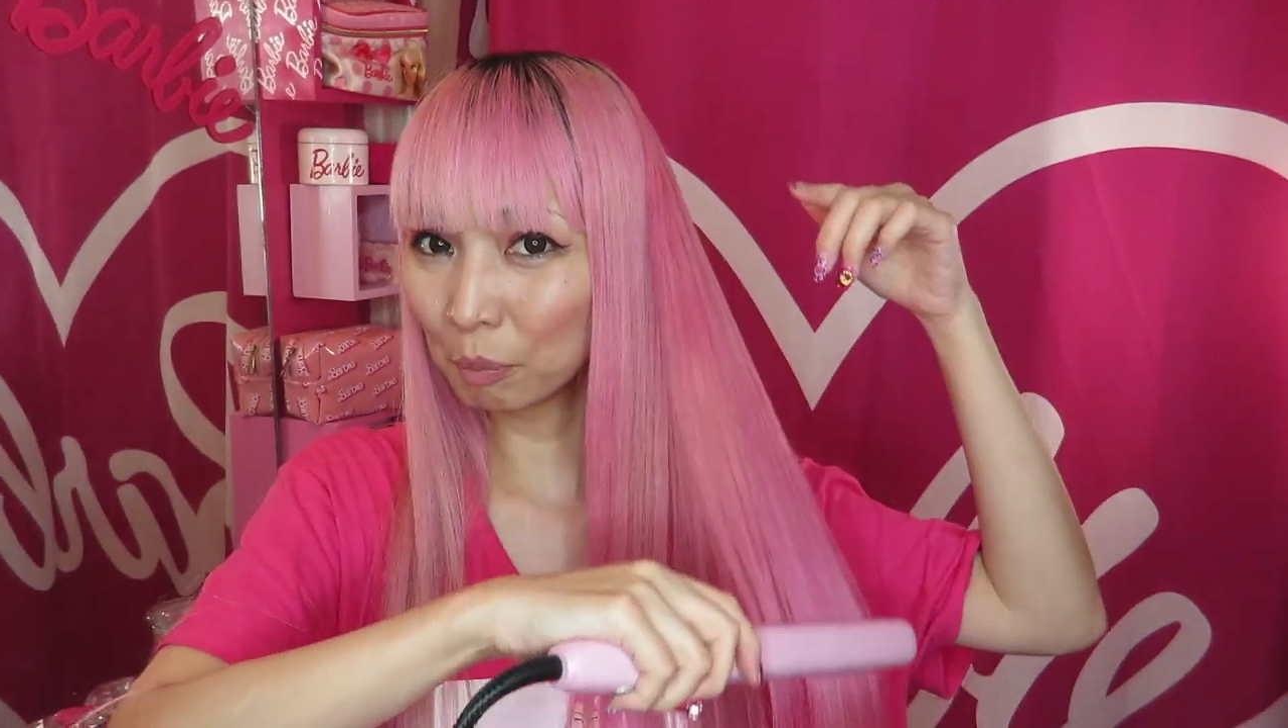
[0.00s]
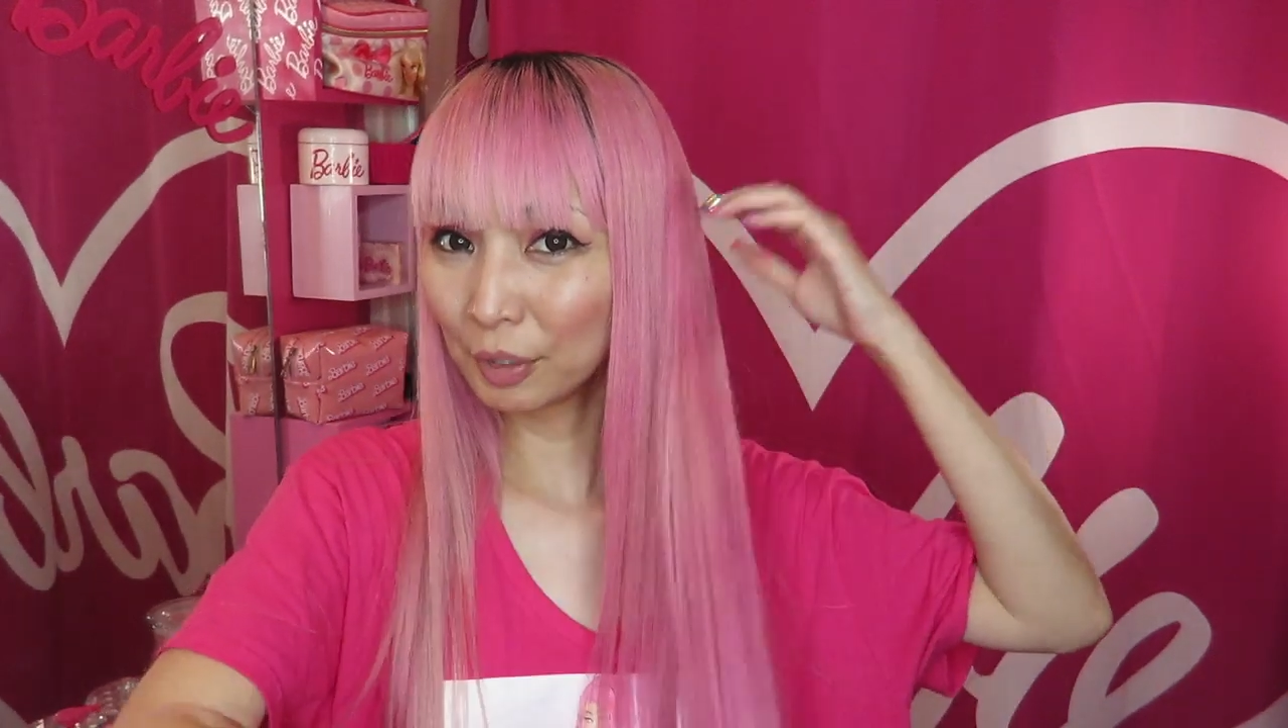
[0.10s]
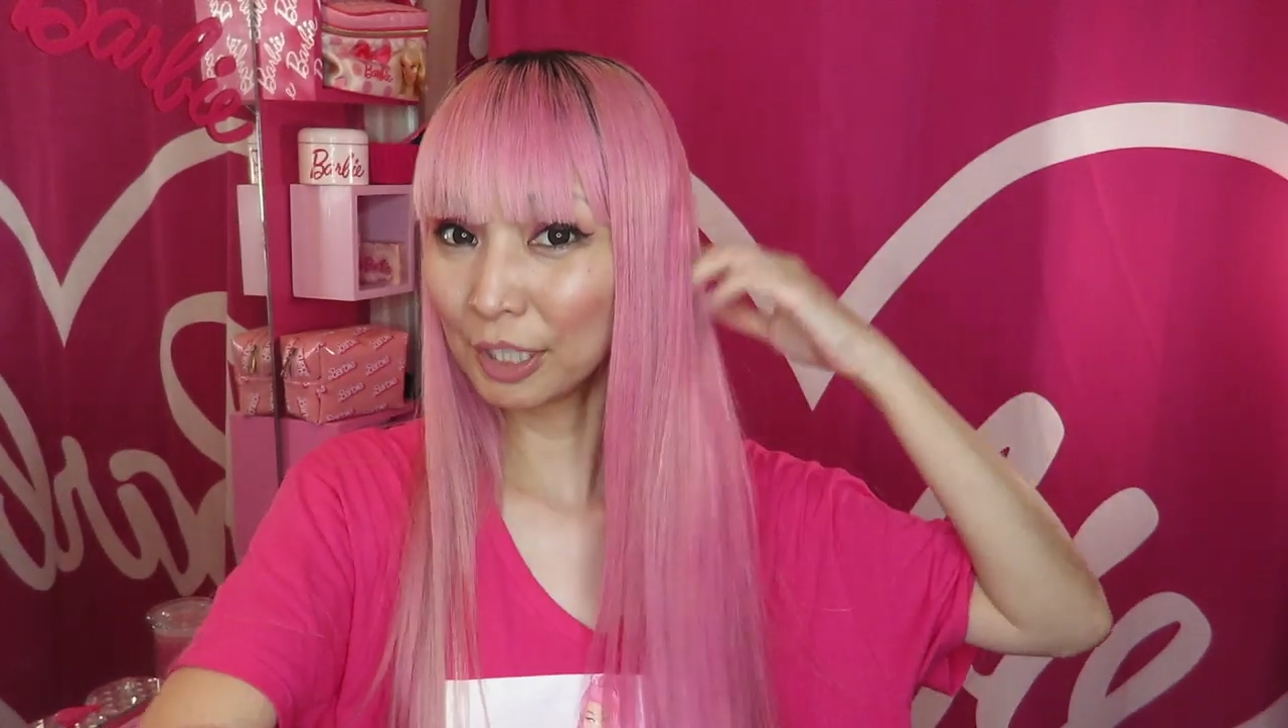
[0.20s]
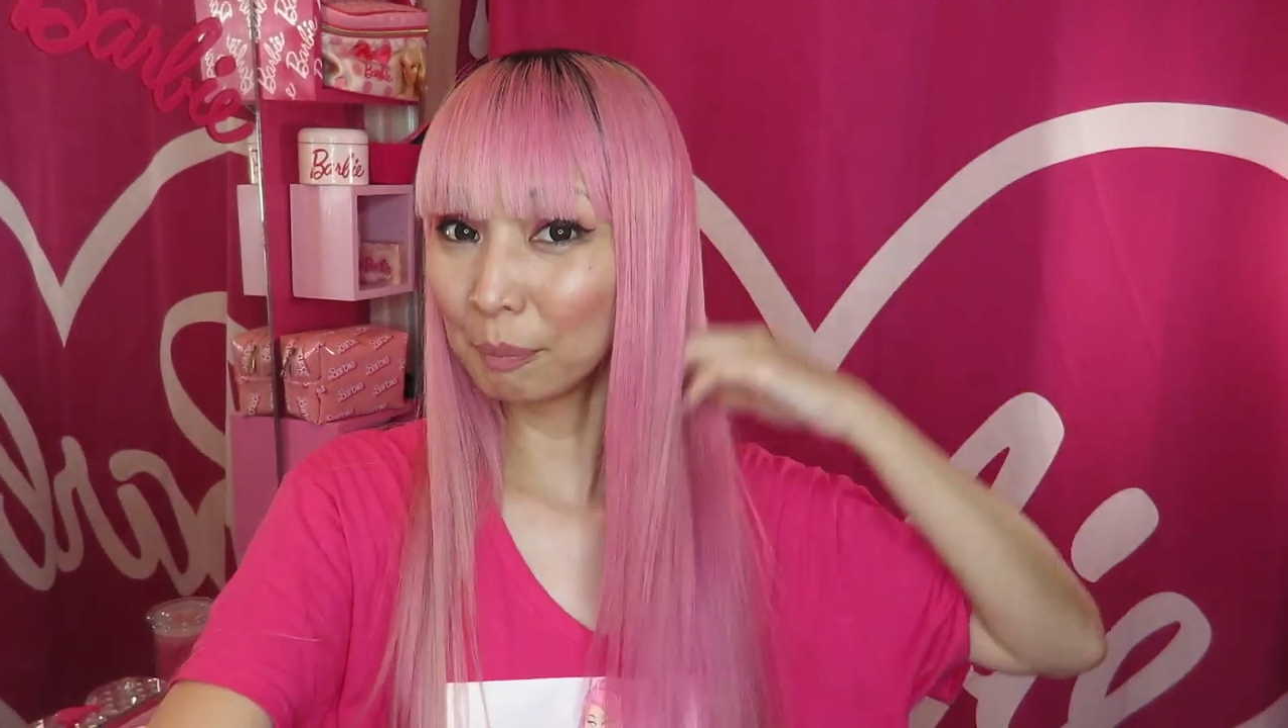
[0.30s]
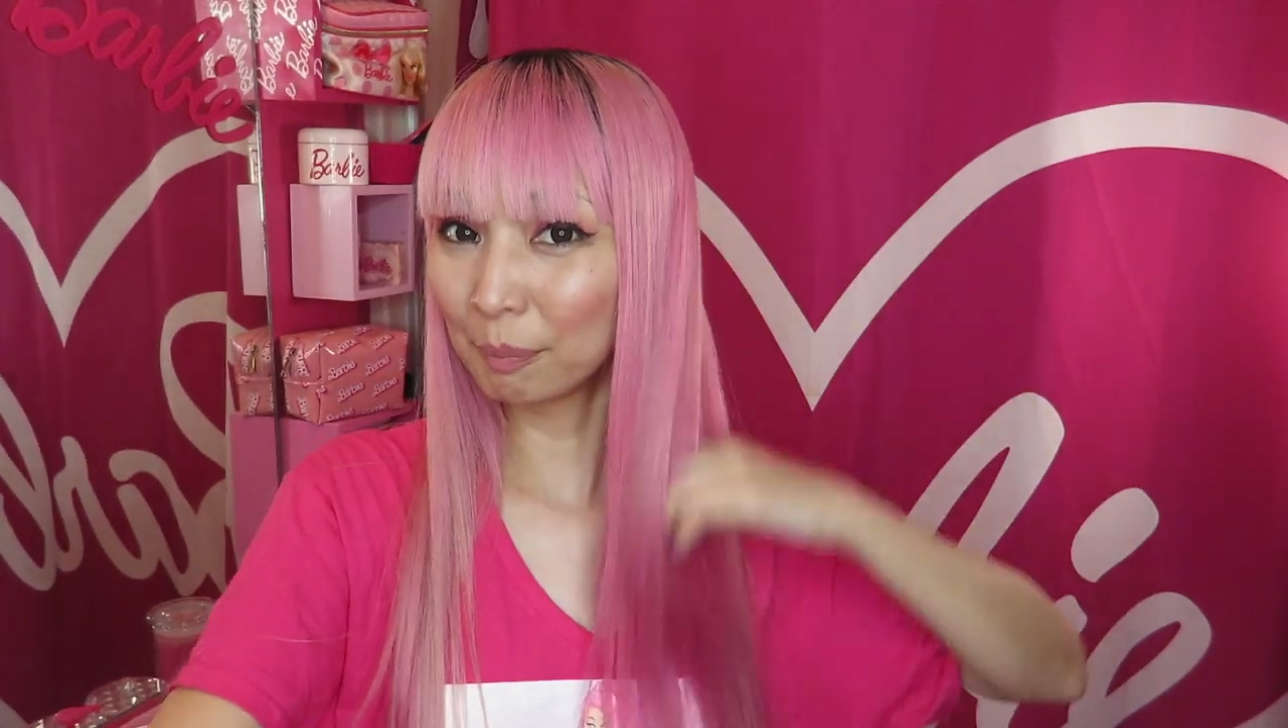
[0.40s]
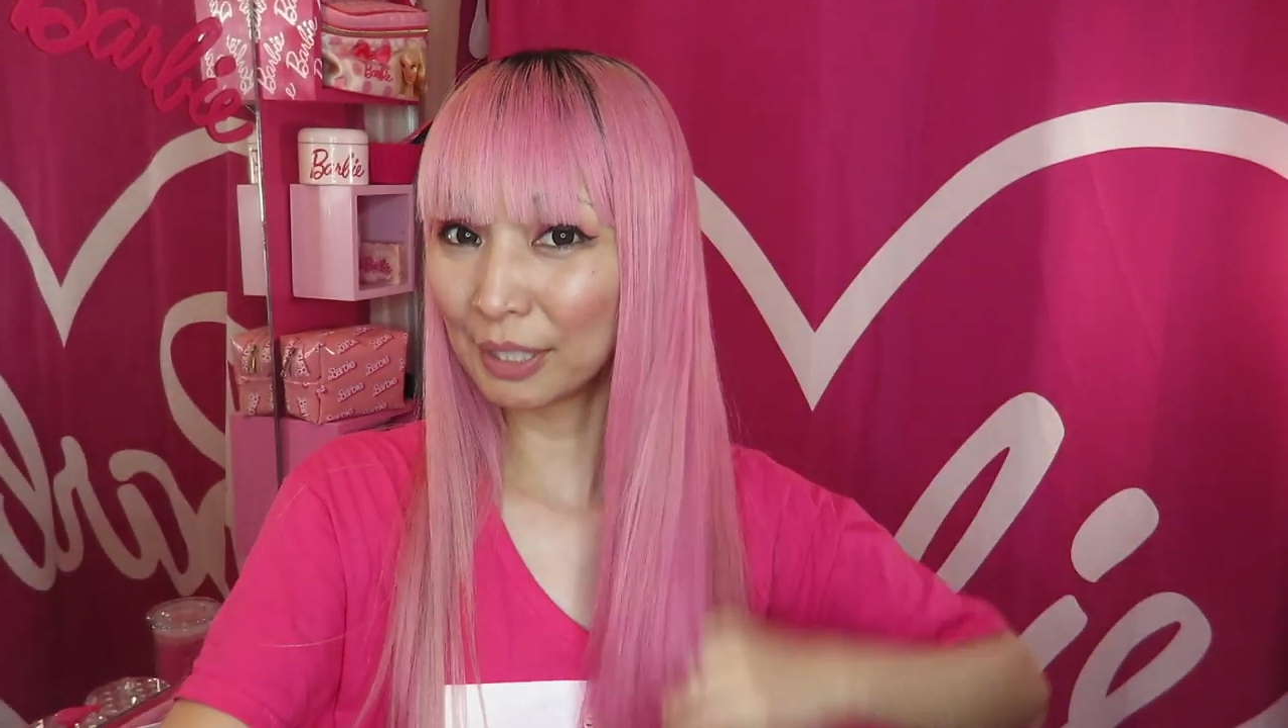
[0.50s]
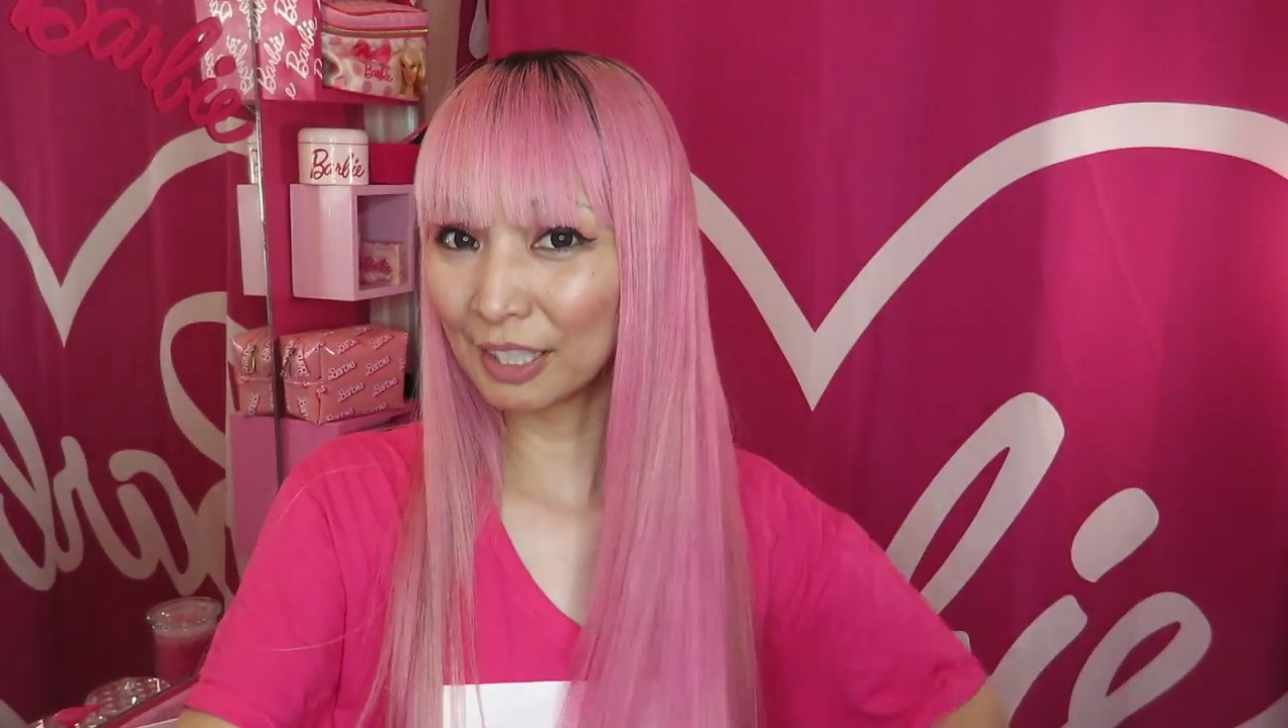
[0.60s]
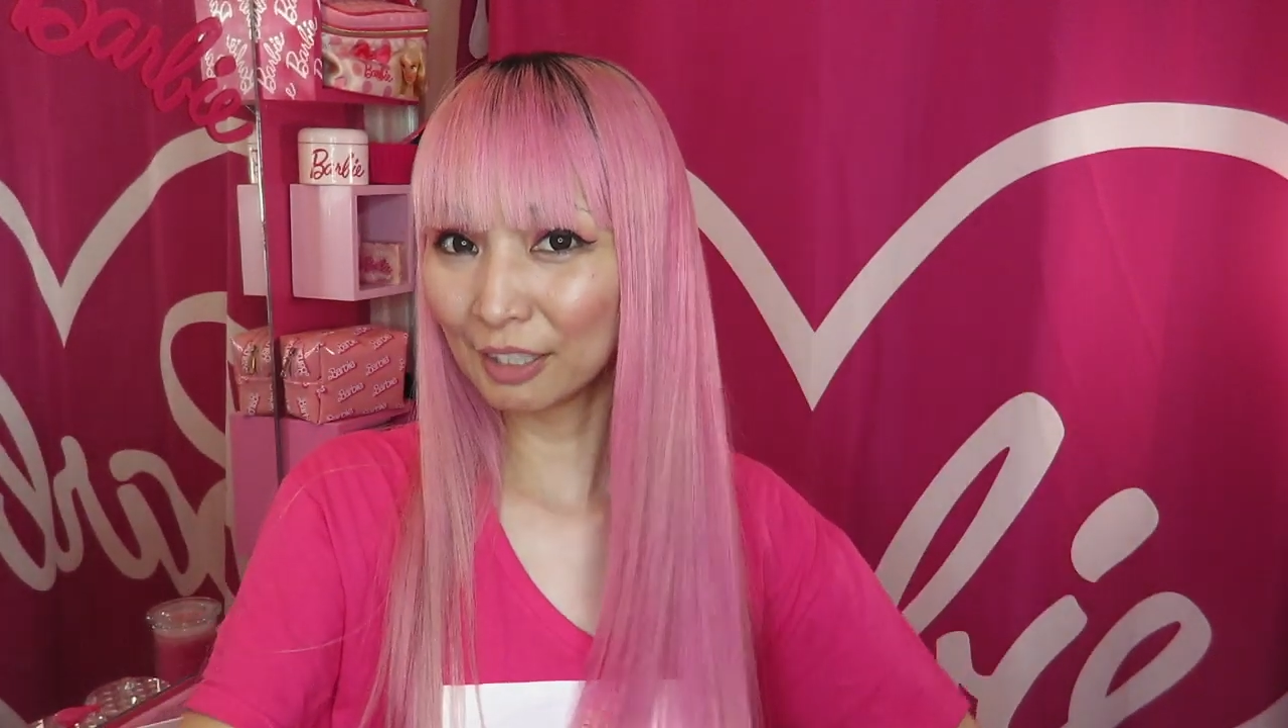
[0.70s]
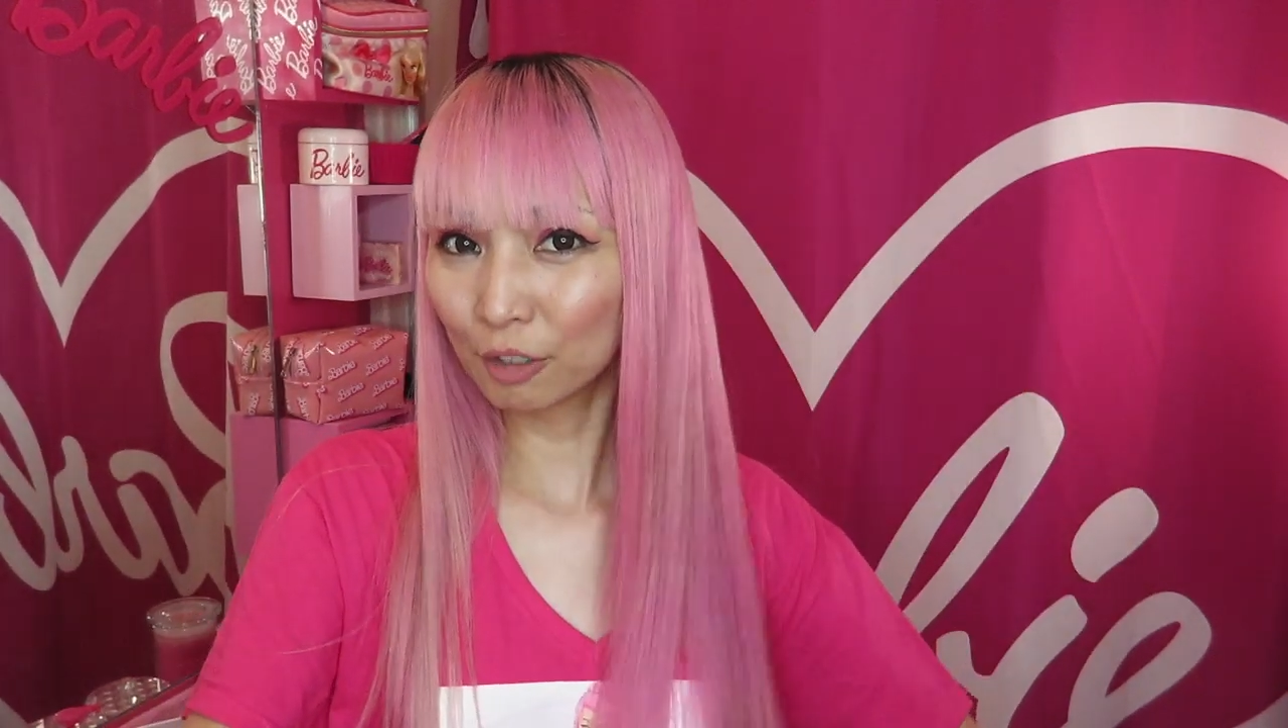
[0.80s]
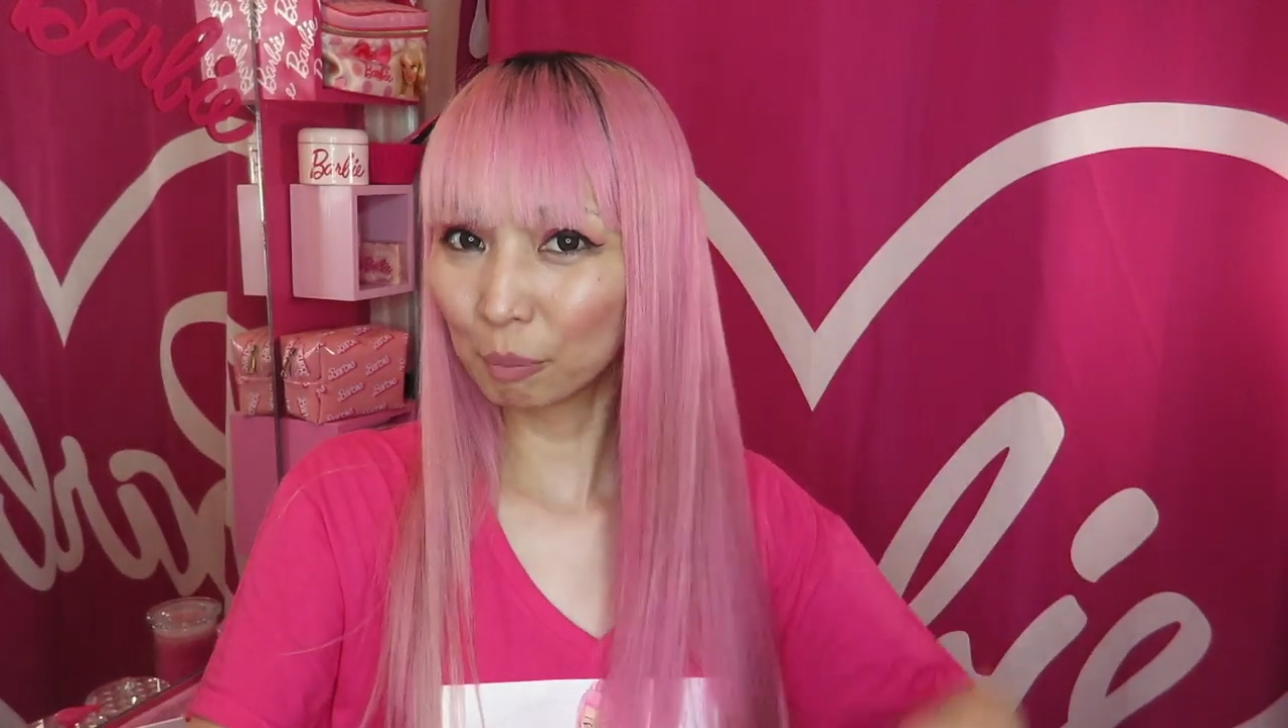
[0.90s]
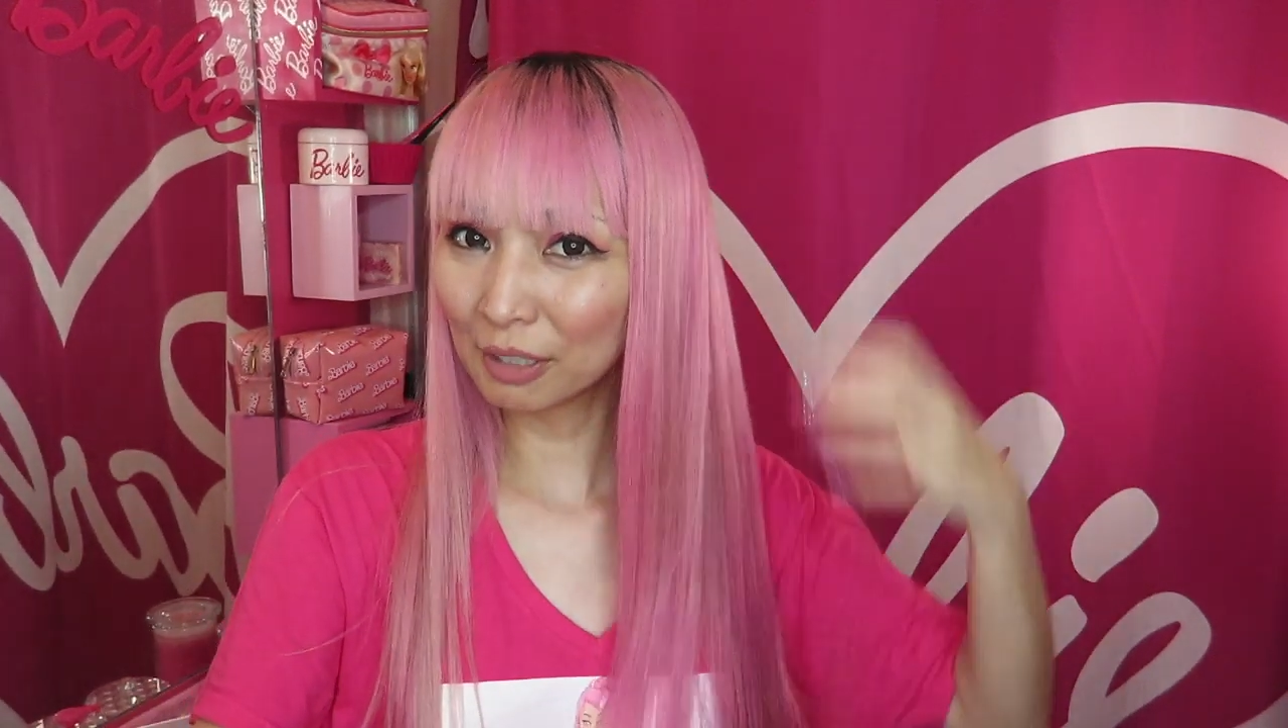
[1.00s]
pretty big